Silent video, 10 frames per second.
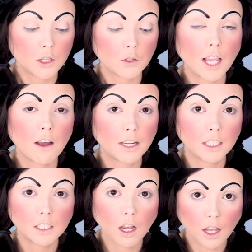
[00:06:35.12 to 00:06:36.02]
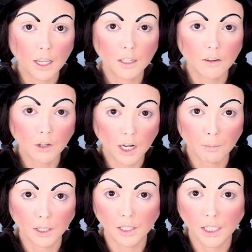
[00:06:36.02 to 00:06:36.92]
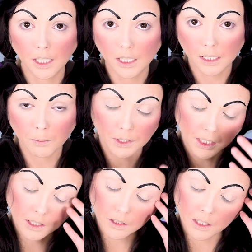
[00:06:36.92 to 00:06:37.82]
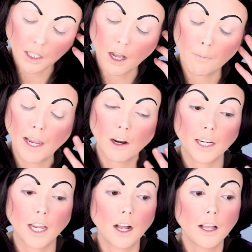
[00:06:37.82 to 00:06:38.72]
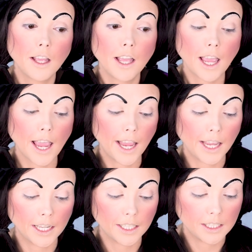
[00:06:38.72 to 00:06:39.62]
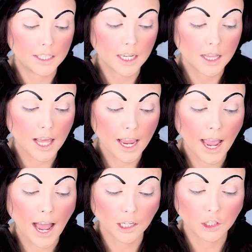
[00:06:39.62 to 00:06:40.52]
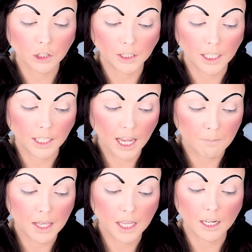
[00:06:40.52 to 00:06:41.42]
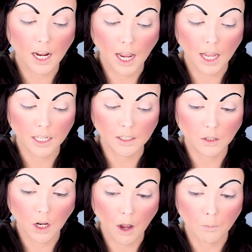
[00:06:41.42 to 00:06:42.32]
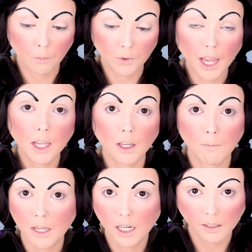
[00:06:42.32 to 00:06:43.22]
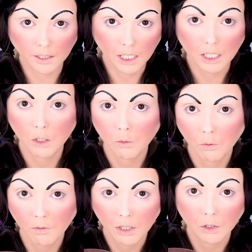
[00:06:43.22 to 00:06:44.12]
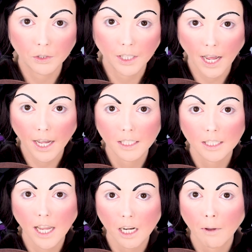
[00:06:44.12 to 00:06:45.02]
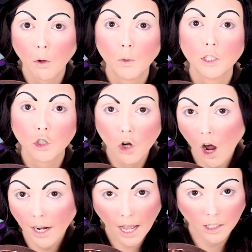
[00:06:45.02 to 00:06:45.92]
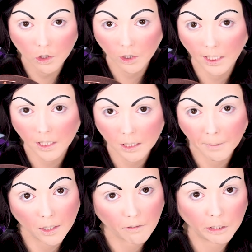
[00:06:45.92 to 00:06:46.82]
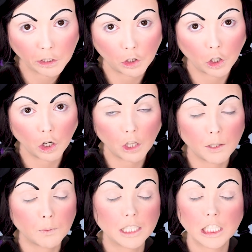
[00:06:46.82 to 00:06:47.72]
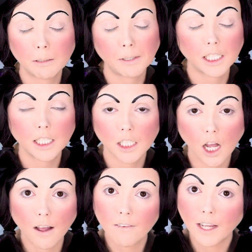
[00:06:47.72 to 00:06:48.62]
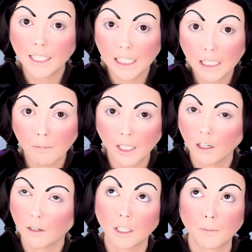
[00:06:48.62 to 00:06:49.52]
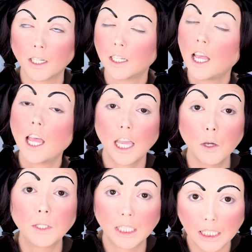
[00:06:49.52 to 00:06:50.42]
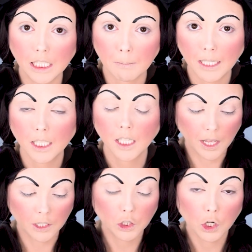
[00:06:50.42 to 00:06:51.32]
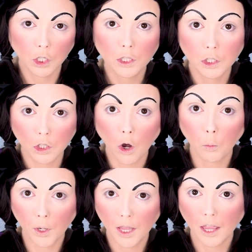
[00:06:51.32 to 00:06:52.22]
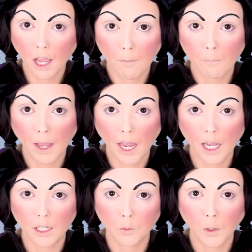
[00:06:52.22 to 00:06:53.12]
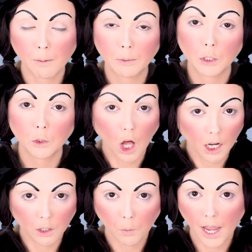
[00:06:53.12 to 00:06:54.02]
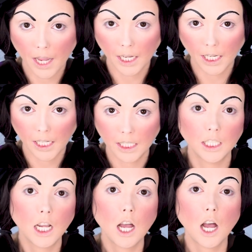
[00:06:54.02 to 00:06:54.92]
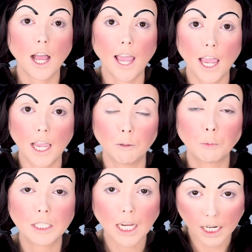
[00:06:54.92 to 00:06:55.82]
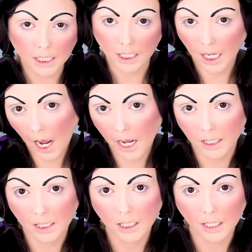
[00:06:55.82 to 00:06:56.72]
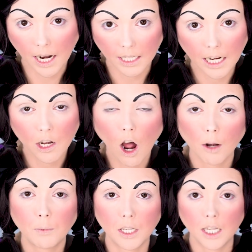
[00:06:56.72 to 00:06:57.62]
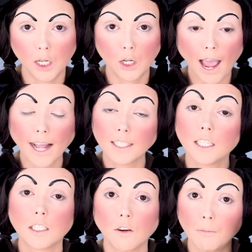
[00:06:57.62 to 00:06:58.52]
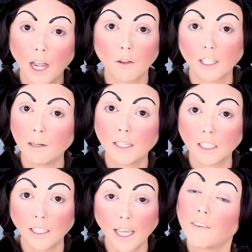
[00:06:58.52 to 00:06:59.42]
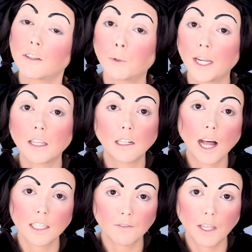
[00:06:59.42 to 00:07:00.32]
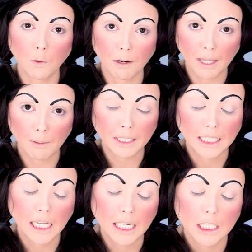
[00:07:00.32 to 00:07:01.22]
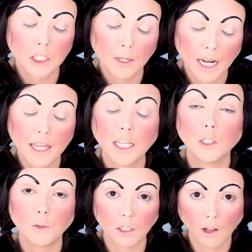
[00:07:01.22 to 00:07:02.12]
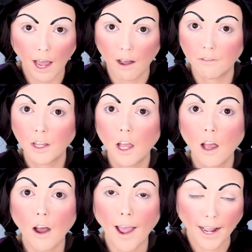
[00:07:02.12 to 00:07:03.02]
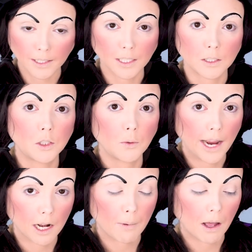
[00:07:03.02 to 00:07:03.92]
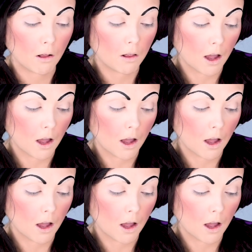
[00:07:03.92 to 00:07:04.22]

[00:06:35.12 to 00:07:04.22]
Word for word: So they have a ton of credibility in this particular um, area. And they actually came in and um, they immediately revealed that Annabelle was not actually the spirit of a little girl, it was the spirit of a demon or the spirit. It was a demon. They took took the doll with them and were able to lock it away in a protected case that cannot be accessed from the outside. Basically, they have to break the glass if they want to be able to get into it. And they do still have access to Annabelle.